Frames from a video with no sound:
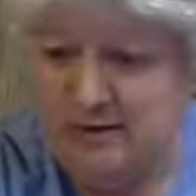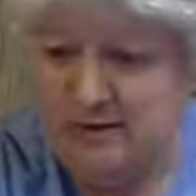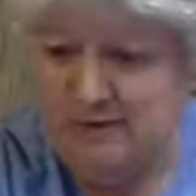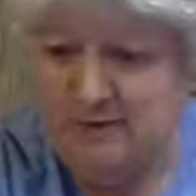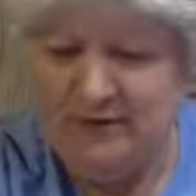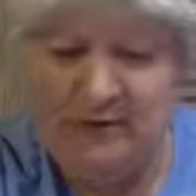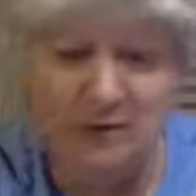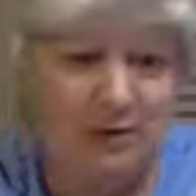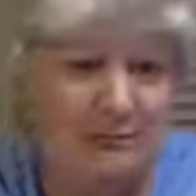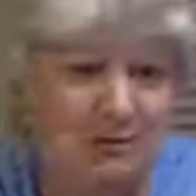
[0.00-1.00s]
going to affect
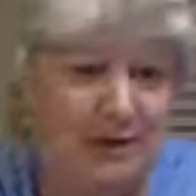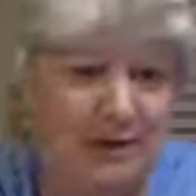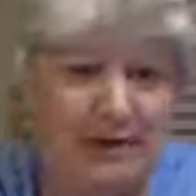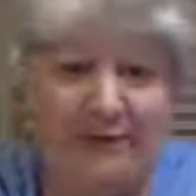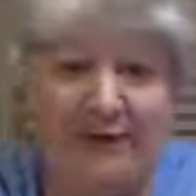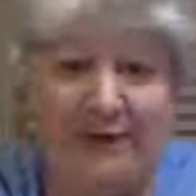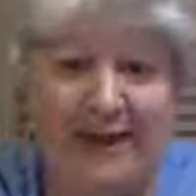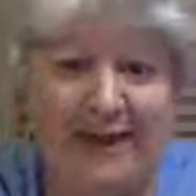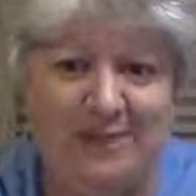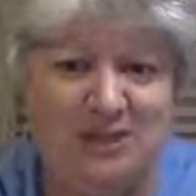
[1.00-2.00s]
what I'm doing and everything
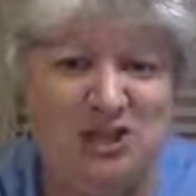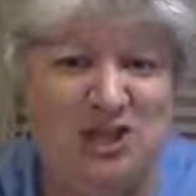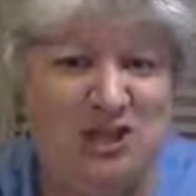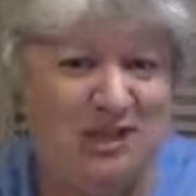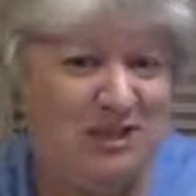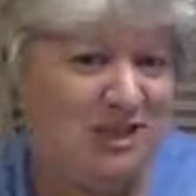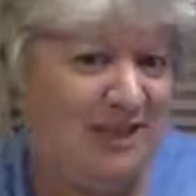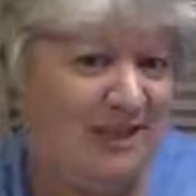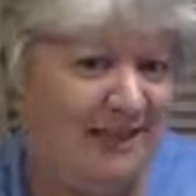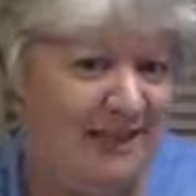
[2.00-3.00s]
else just
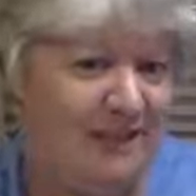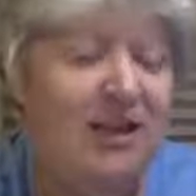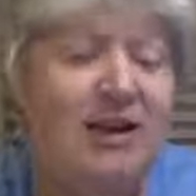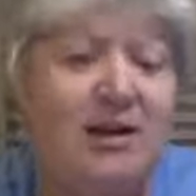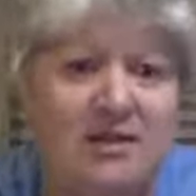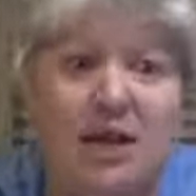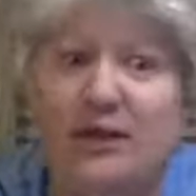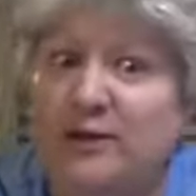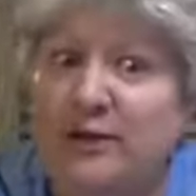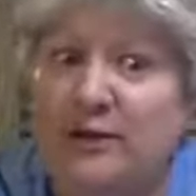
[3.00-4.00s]
yet because I
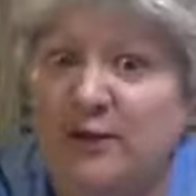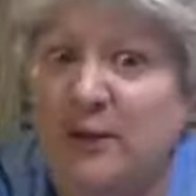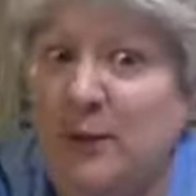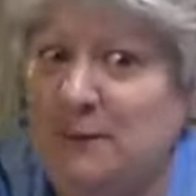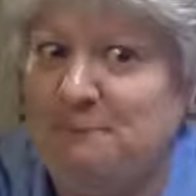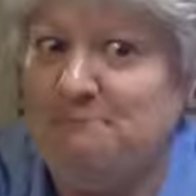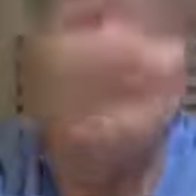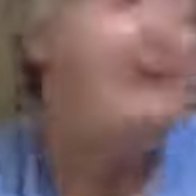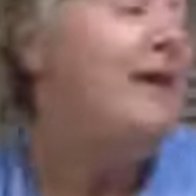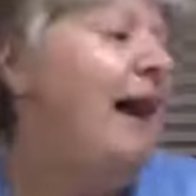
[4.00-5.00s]
don't even know.
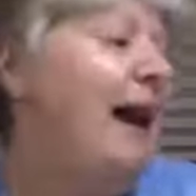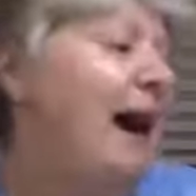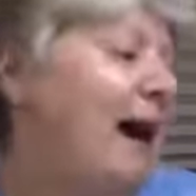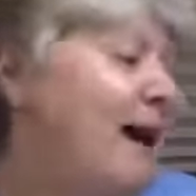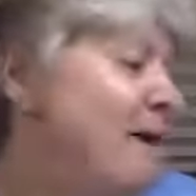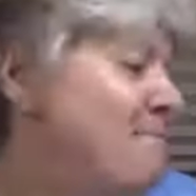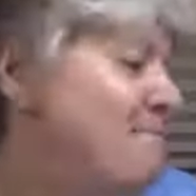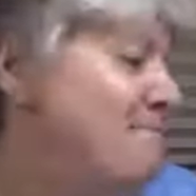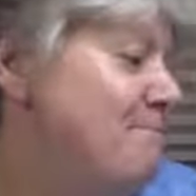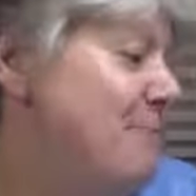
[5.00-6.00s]
Um,
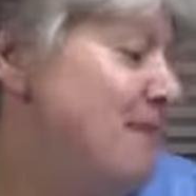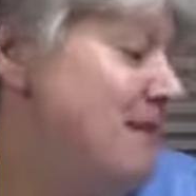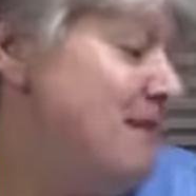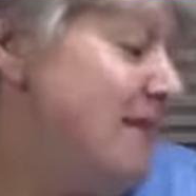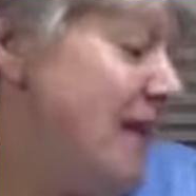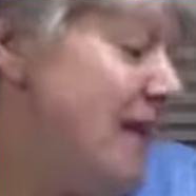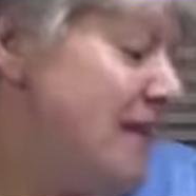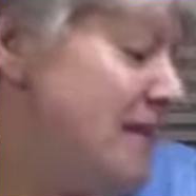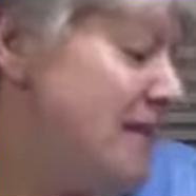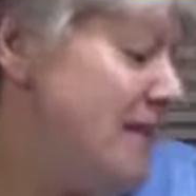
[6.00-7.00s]
so did
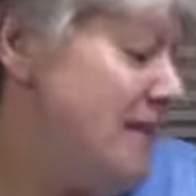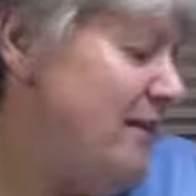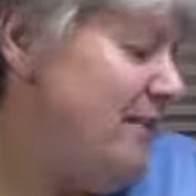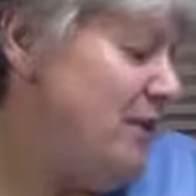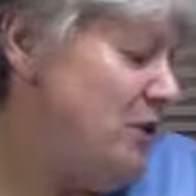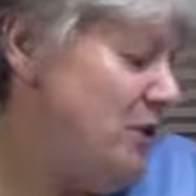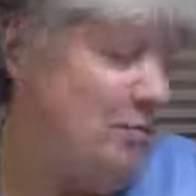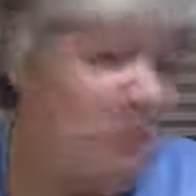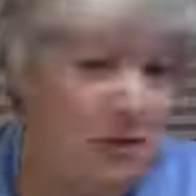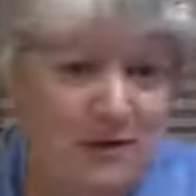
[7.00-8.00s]
that, finished off a
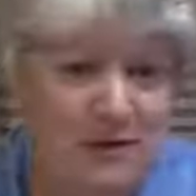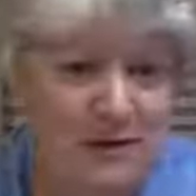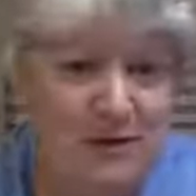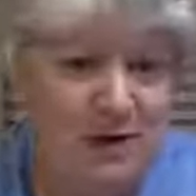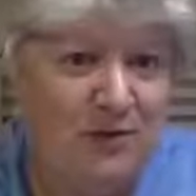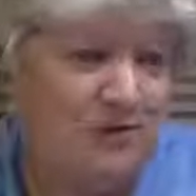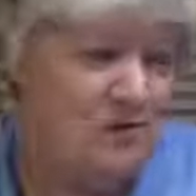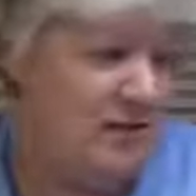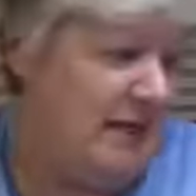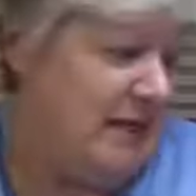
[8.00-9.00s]
book series I was
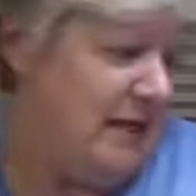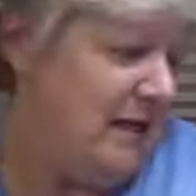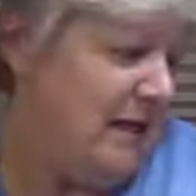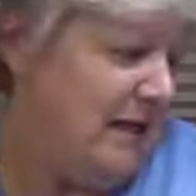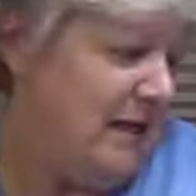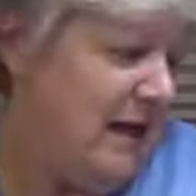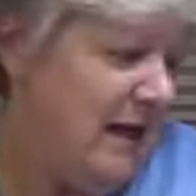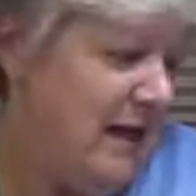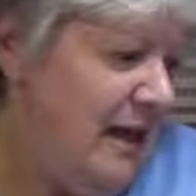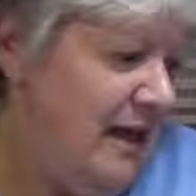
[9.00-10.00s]
reading.
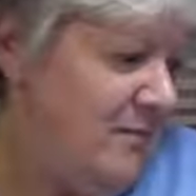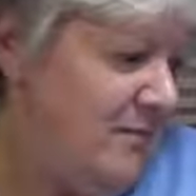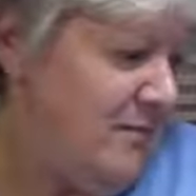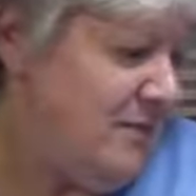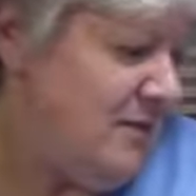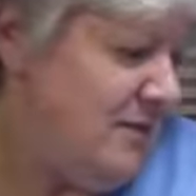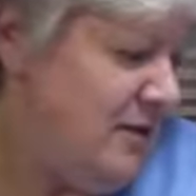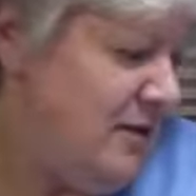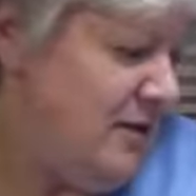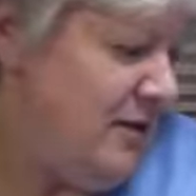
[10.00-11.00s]
Um, it's now
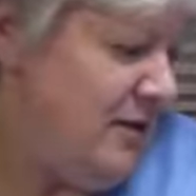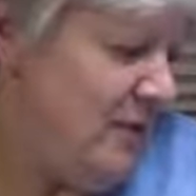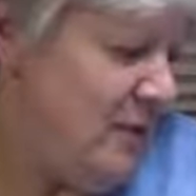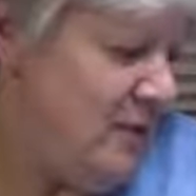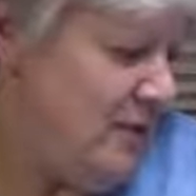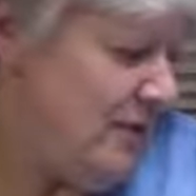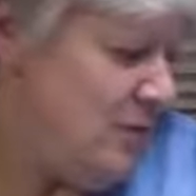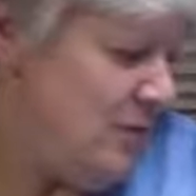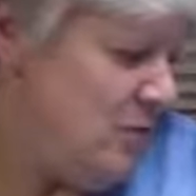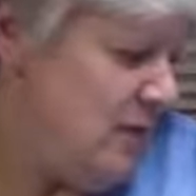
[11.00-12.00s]
looking for another book series
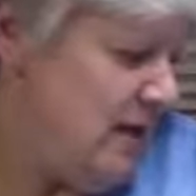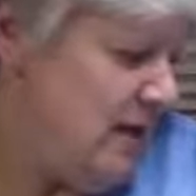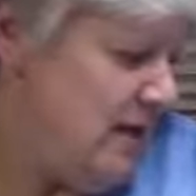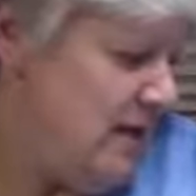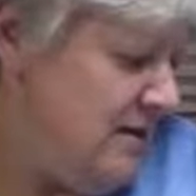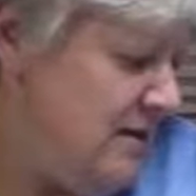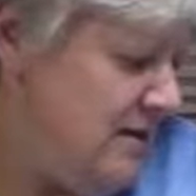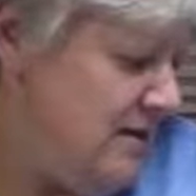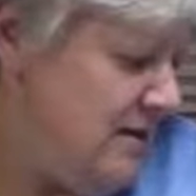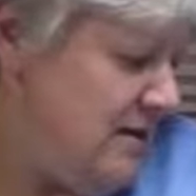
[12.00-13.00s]
to read.
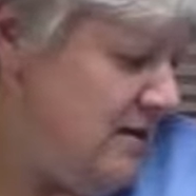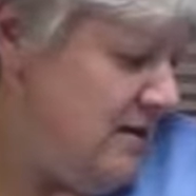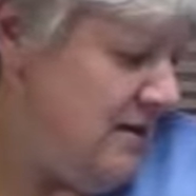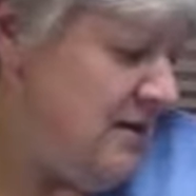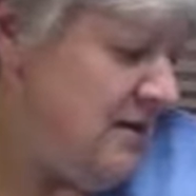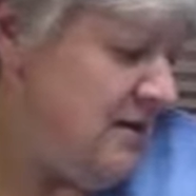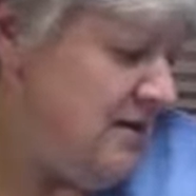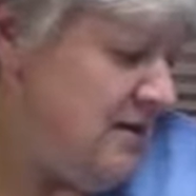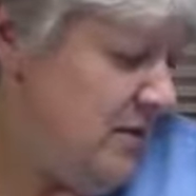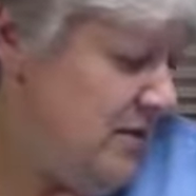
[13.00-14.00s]
And these are
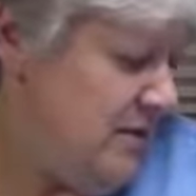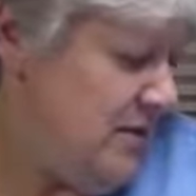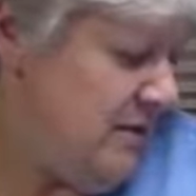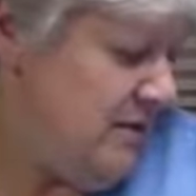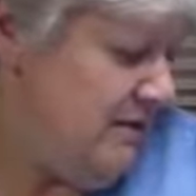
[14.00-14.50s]
the ones that I